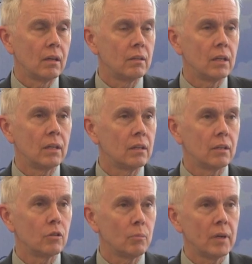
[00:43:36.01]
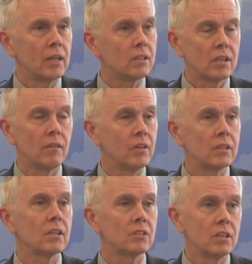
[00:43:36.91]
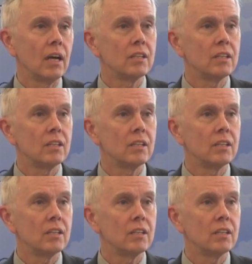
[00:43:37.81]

the Europeans have, in such an